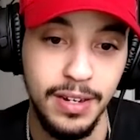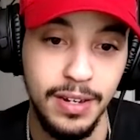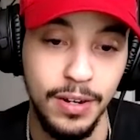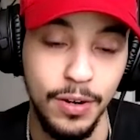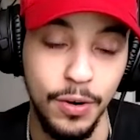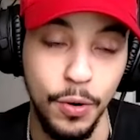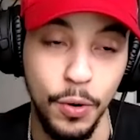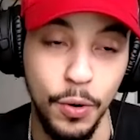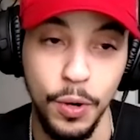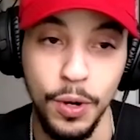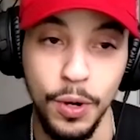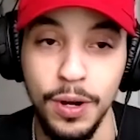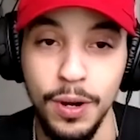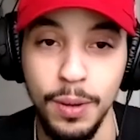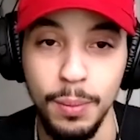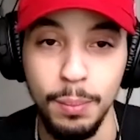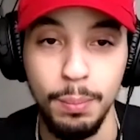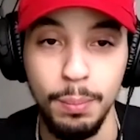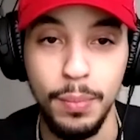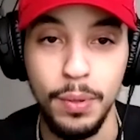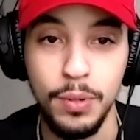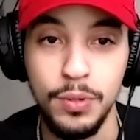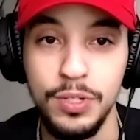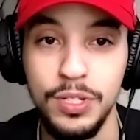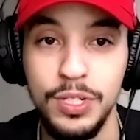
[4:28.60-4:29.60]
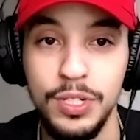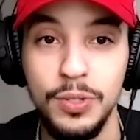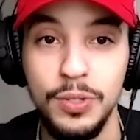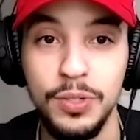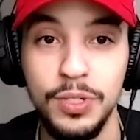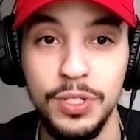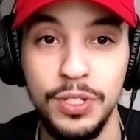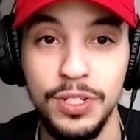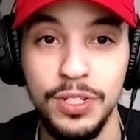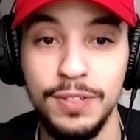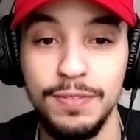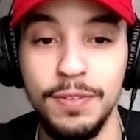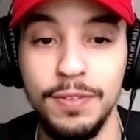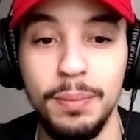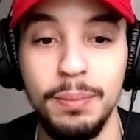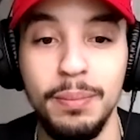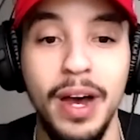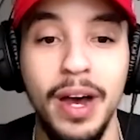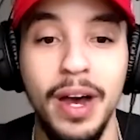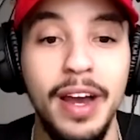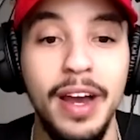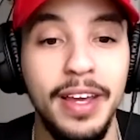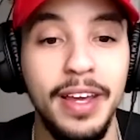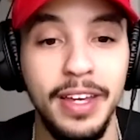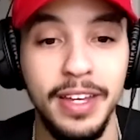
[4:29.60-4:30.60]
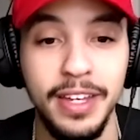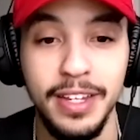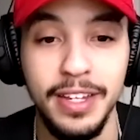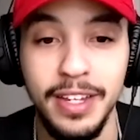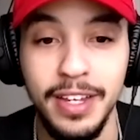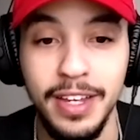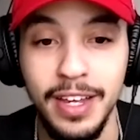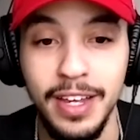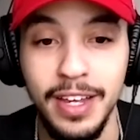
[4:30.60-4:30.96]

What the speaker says: or most users from buying it